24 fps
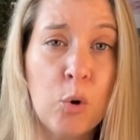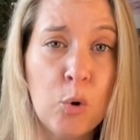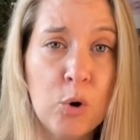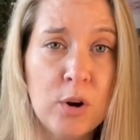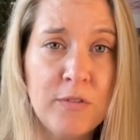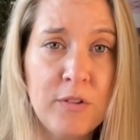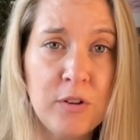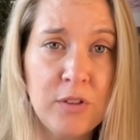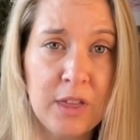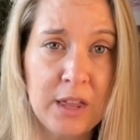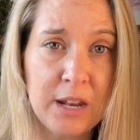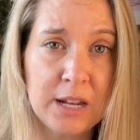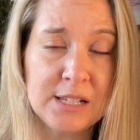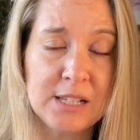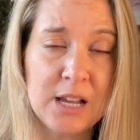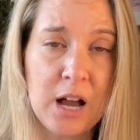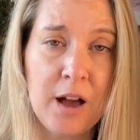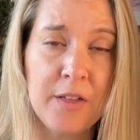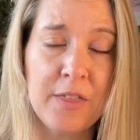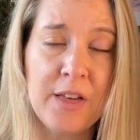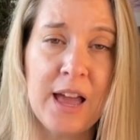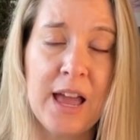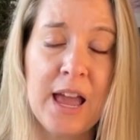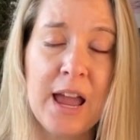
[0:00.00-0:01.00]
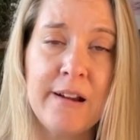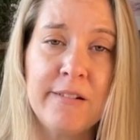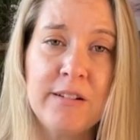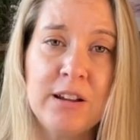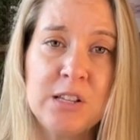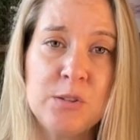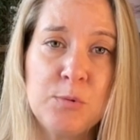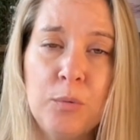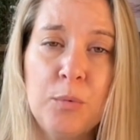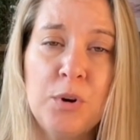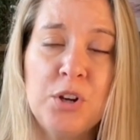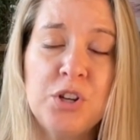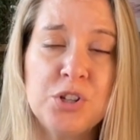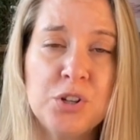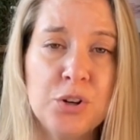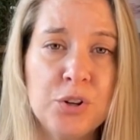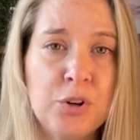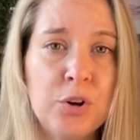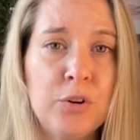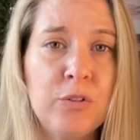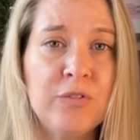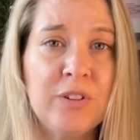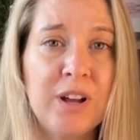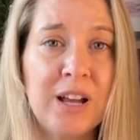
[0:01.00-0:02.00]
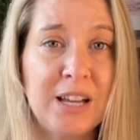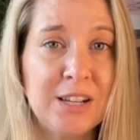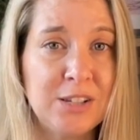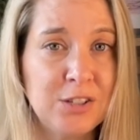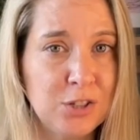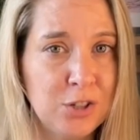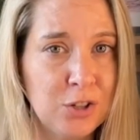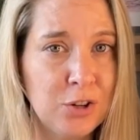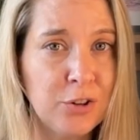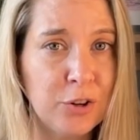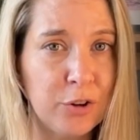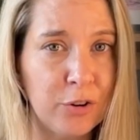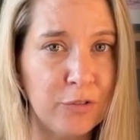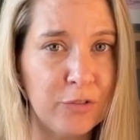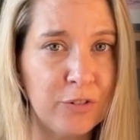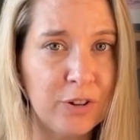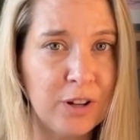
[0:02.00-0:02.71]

or if you think there's other areas we should have and could have